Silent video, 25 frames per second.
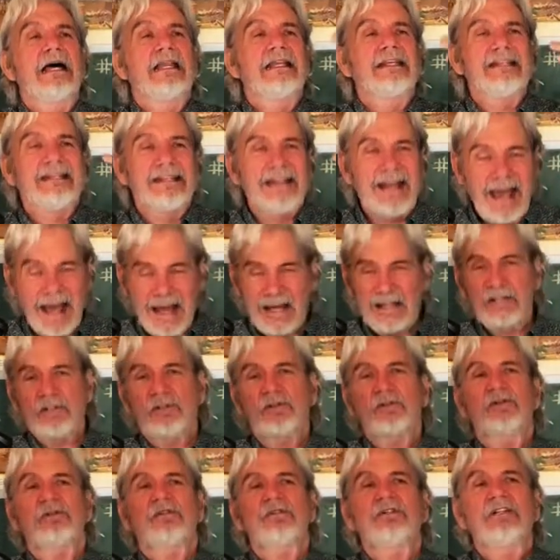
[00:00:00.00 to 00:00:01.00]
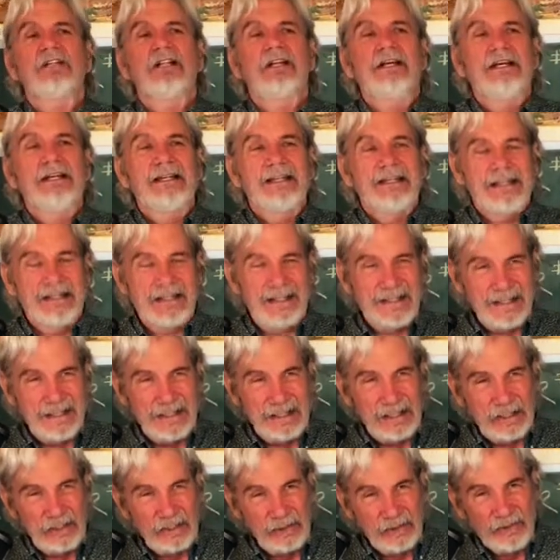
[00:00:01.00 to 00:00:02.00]
natural, it
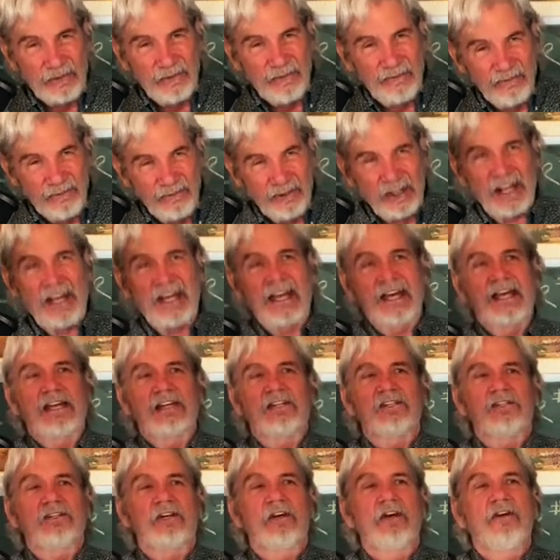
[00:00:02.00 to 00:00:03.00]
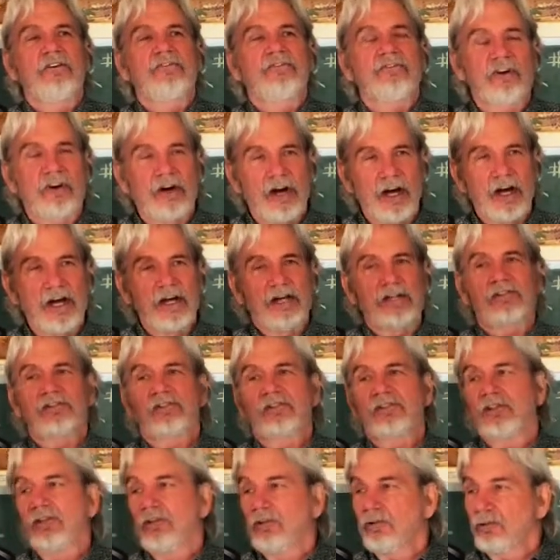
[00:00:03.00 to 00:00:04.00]
is flesh for
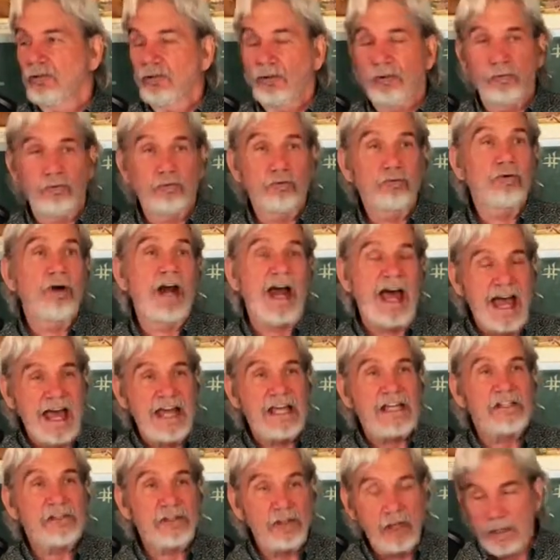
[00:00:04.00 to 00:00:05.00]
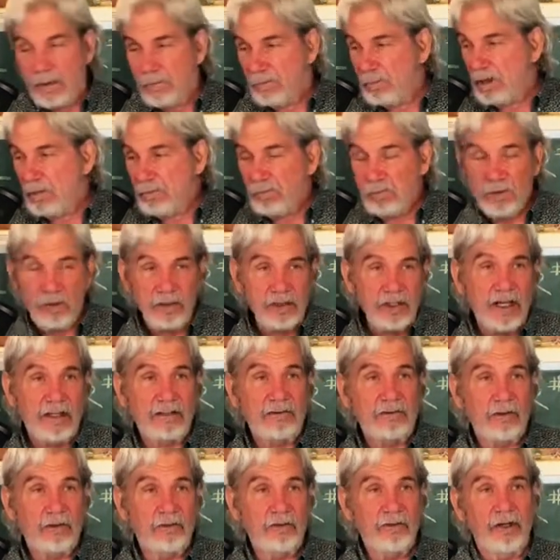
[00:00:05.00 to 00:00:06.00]
us to rise up and
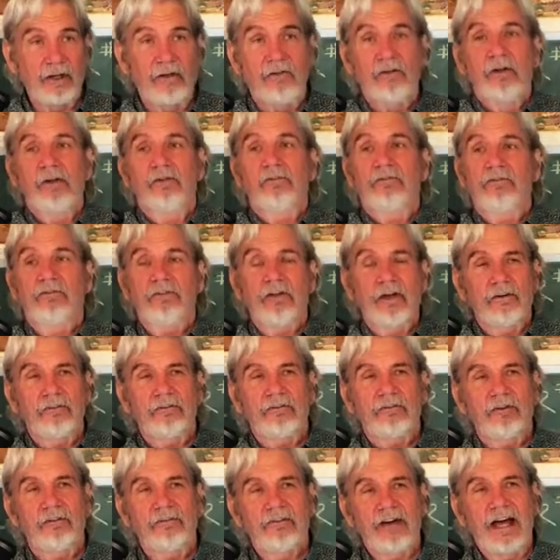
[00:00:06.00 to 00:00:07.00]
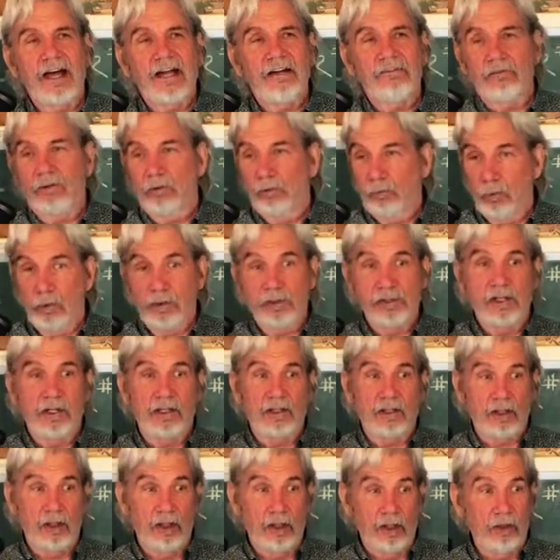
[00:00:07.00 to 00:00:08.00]
protect ourselves. Self survival, which
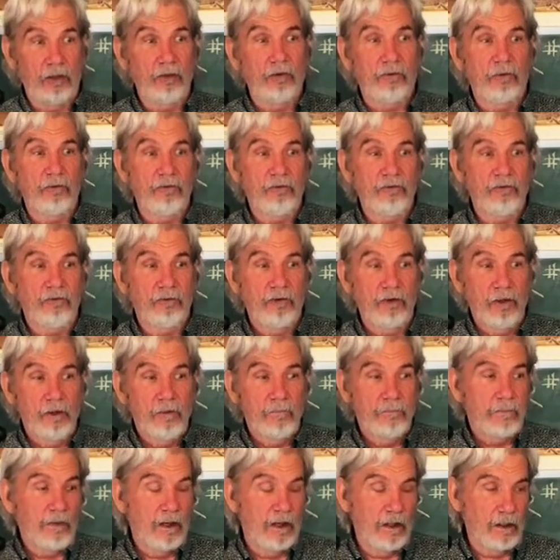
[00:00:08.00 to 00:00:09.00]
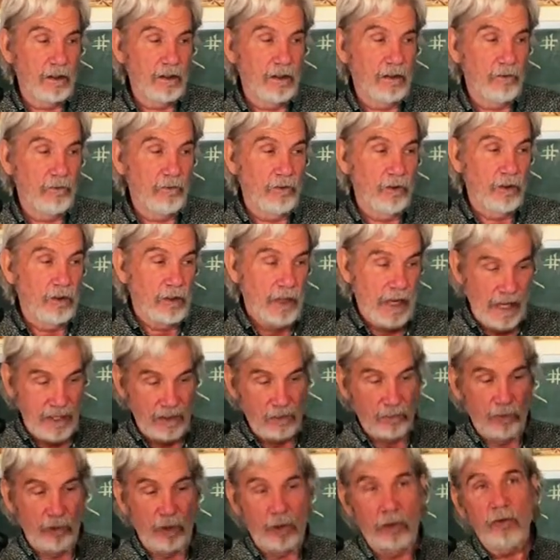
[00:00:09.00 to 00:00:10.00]
includes uh, I
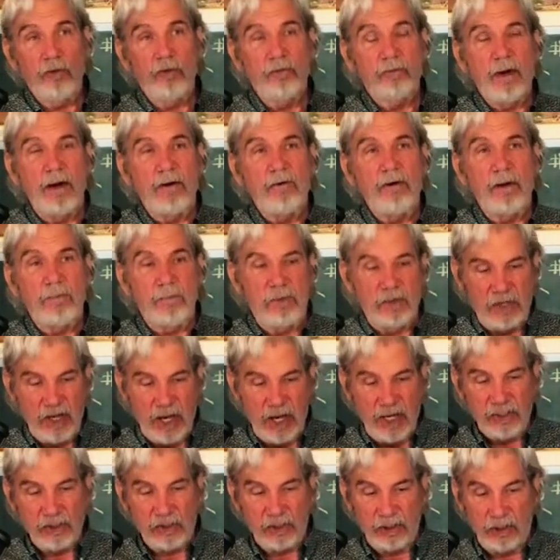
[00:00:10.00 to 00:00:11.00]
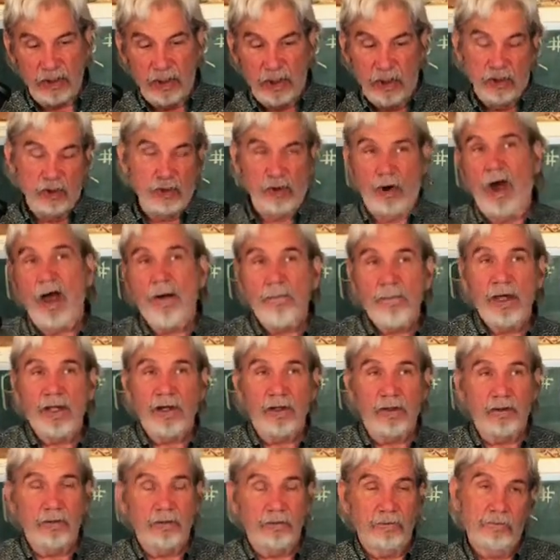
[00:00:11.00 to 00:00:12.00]
don't want to lose my reputation, so I
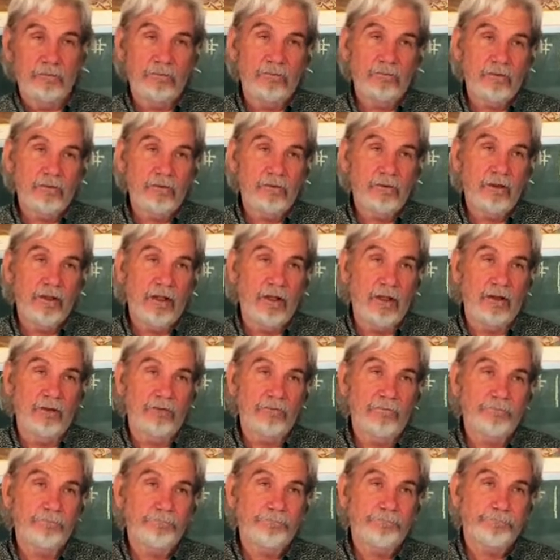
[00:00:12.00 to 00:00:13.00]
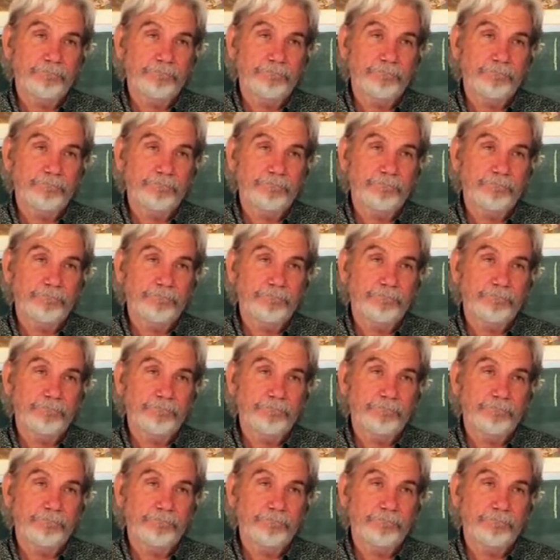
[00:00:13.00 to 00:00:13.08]
better, you know,